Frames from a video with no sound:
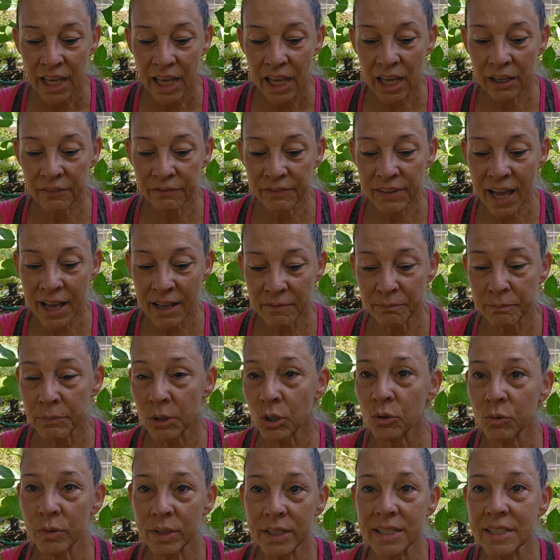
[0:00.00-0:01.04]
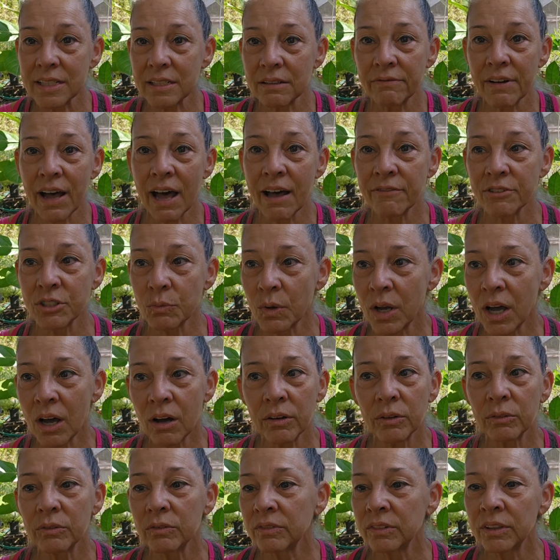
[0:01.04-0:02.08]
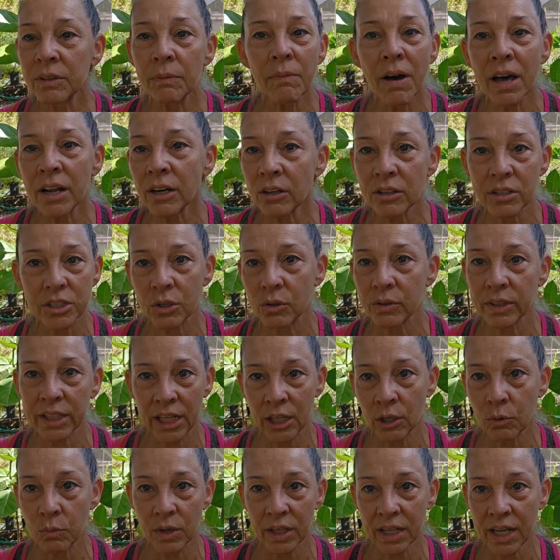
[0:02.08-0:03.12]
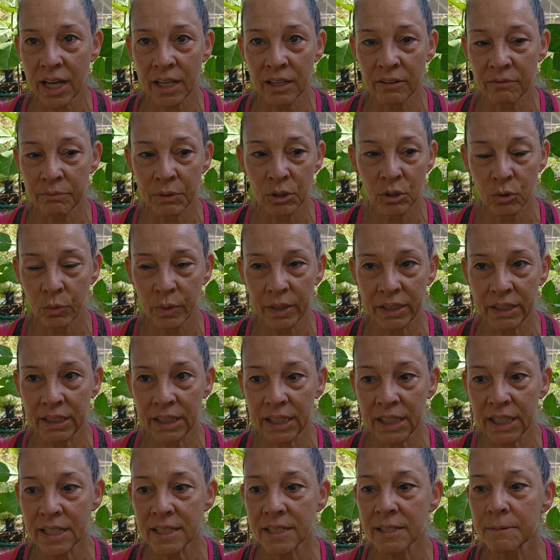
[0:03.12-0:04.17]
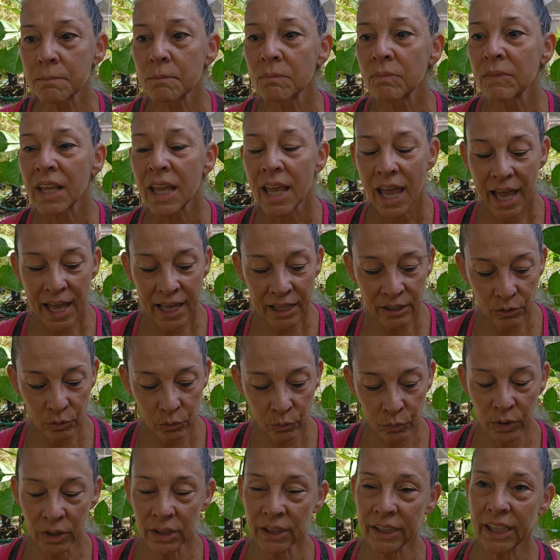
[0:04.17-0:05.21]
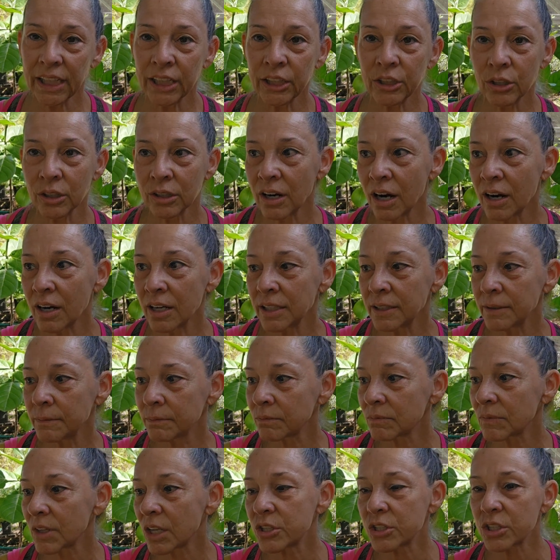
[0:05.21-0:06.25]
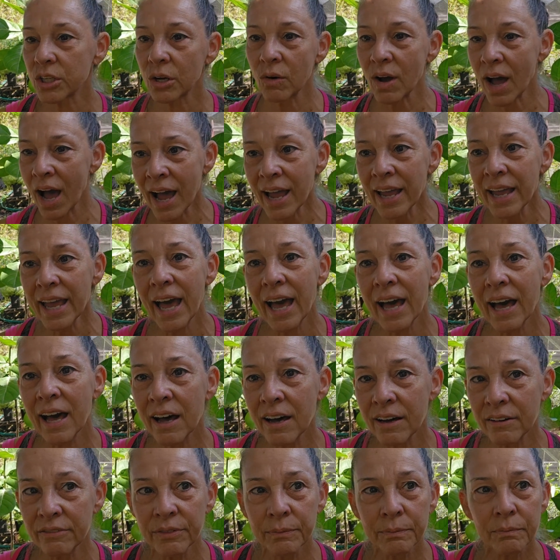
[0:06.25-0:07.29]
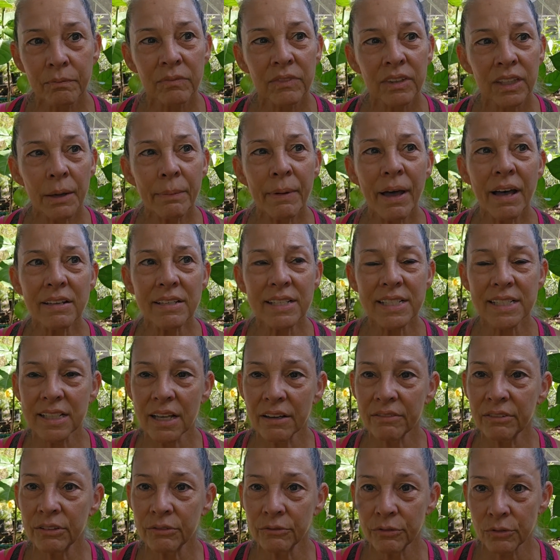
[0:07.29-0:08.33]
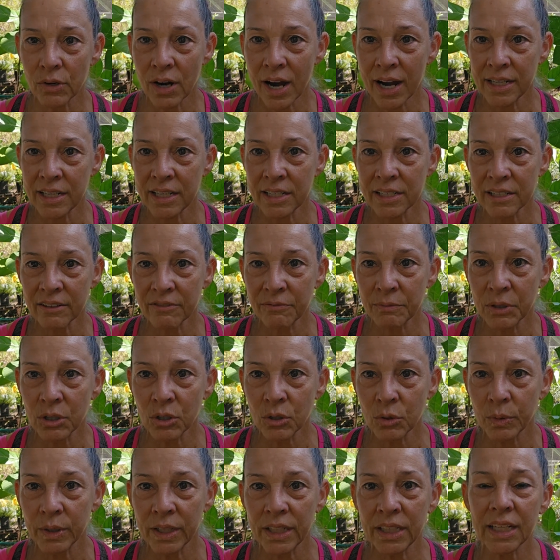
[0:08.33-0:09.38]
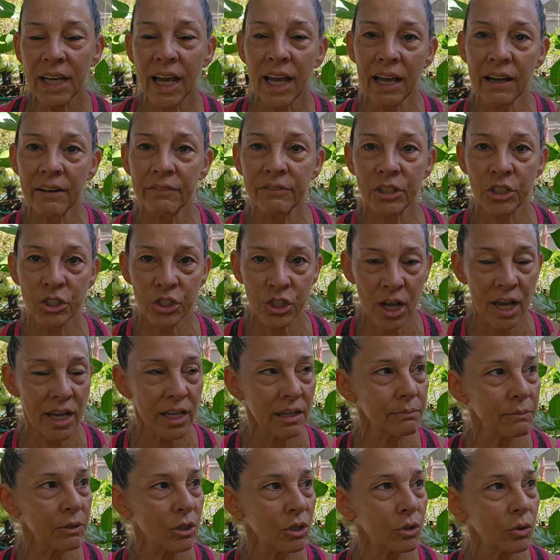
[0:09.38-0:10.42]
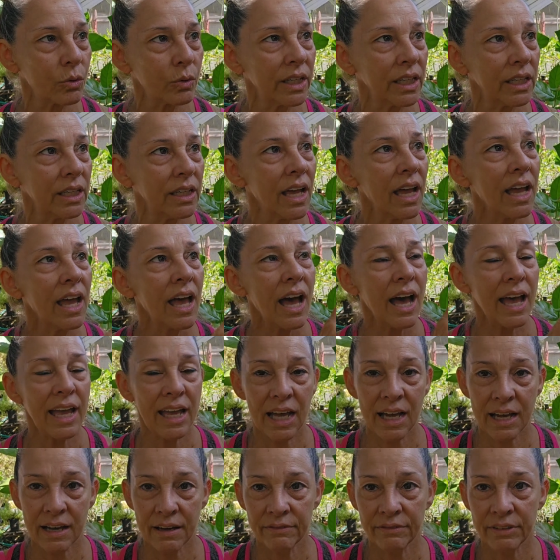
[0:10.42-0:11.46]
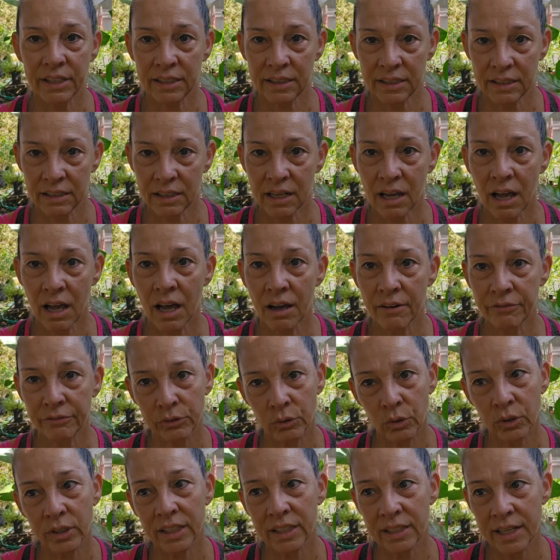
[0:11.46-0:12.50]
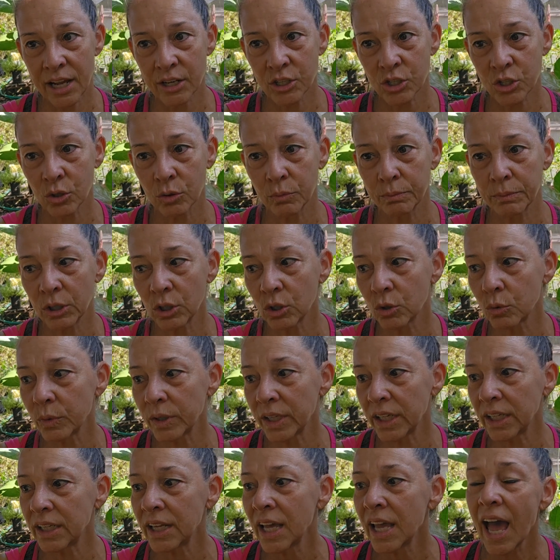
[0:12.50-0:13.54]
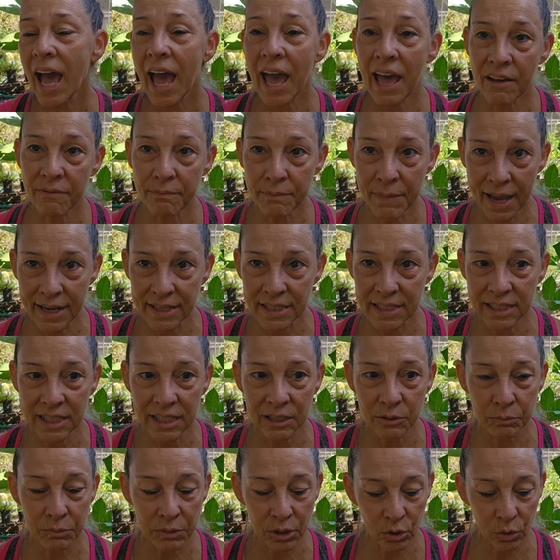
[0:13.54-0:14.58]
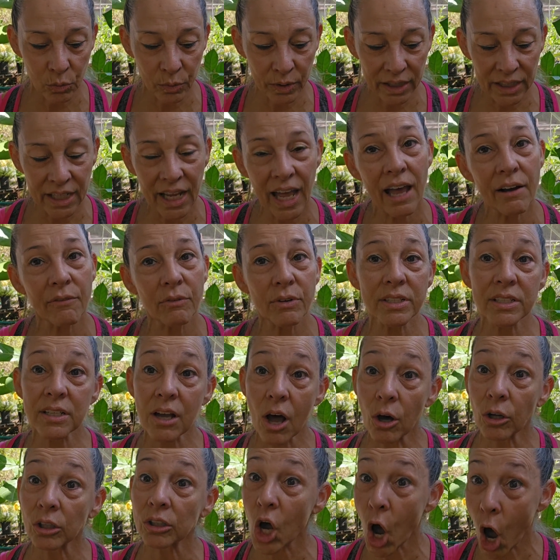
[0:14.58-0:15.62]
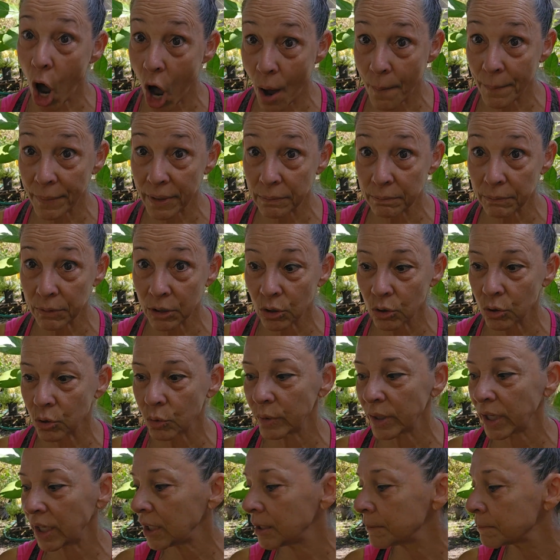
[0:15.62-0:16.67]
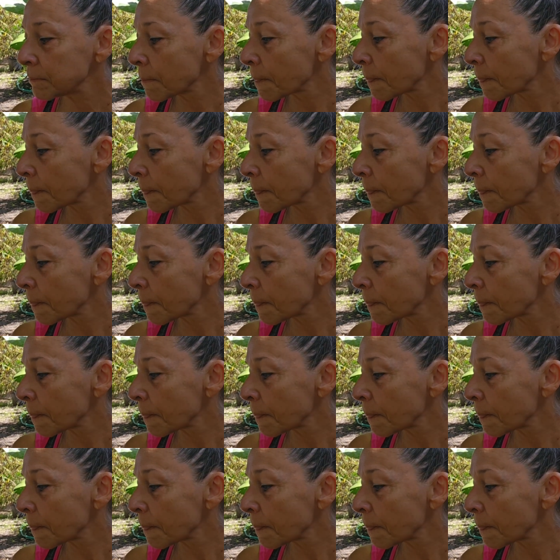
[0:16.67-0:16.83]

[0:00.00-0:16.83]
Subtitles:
If that milkweed survives well, the monarchs don't care what kind of milkweed it is. And really in your garden, so I have about 7 varieties of milkweed. I have the giant milkweed, I have the Florida natural milkweed, I have Mexican milkweed, I have what's called common milkweed.